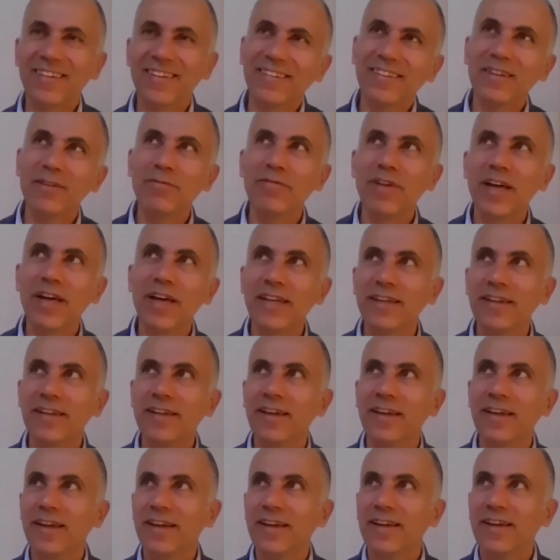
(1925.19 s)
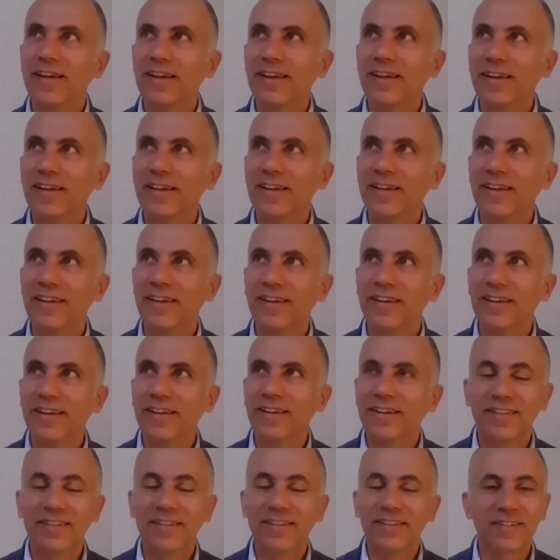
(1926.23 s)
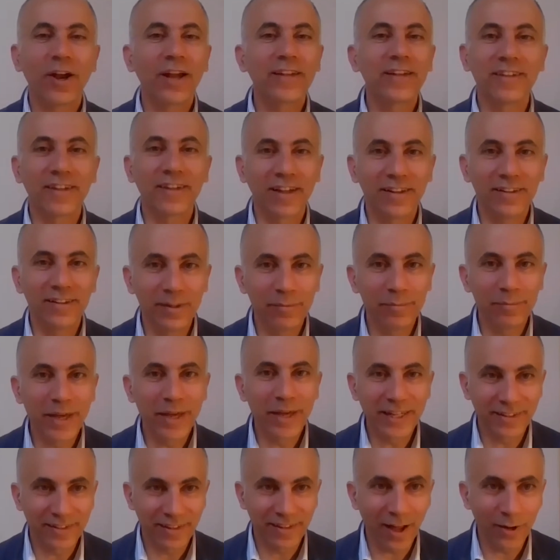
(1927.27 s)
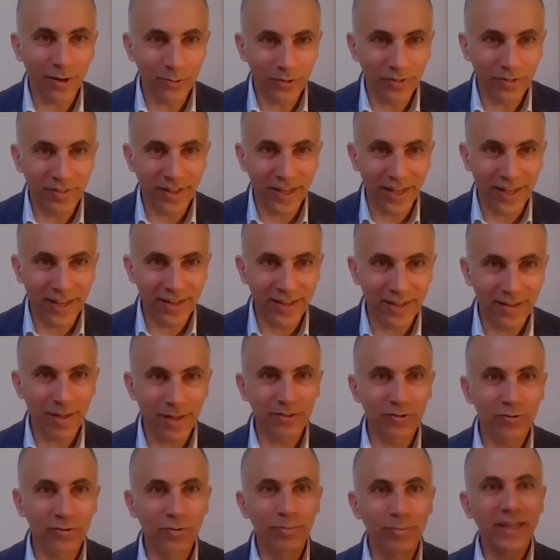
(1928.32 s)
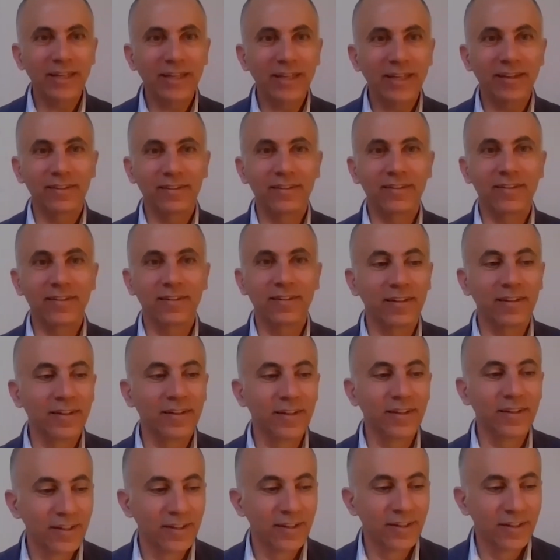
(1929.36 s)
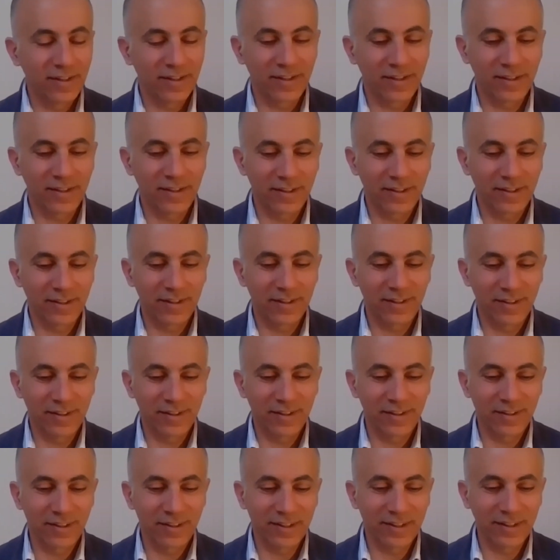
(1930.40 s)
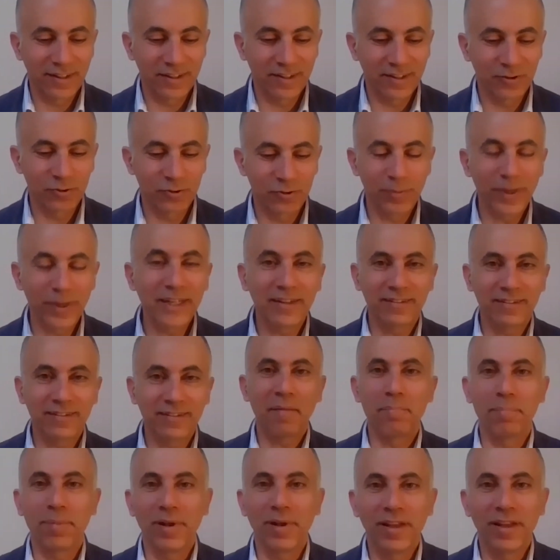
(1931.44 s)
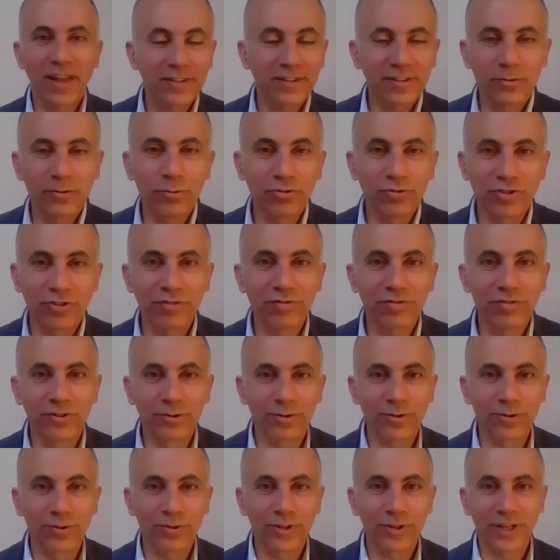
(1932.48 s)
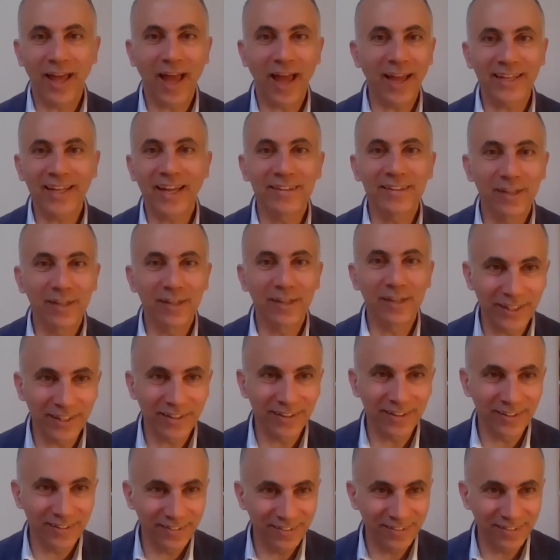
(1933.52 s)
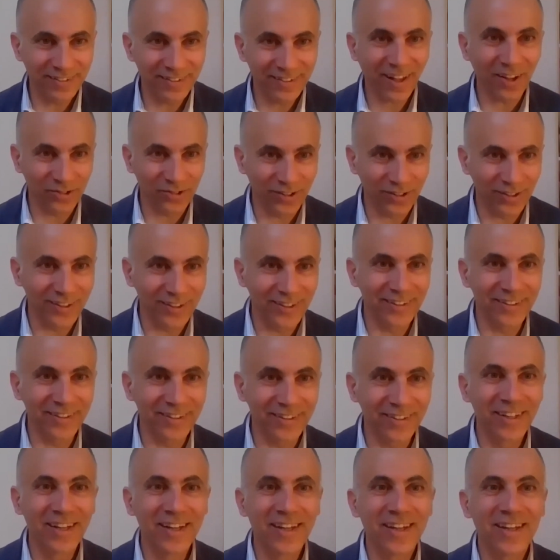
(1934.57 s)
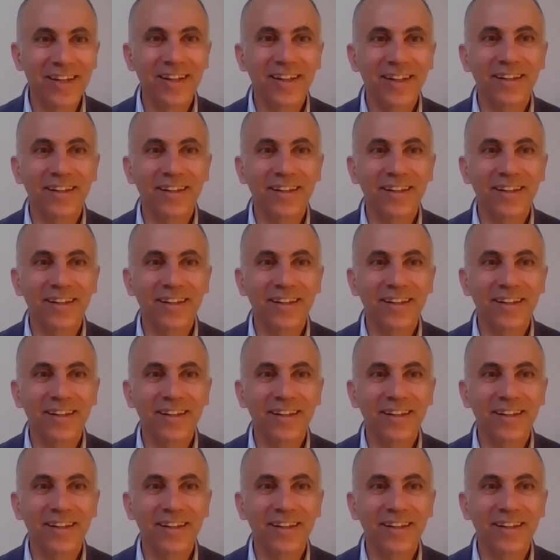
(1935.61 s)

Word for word: This is very uh, uh, theoretical debate, I would say. But to make it uh, uh, uh, to make it simple, not to shift to an academic uh, discussion here.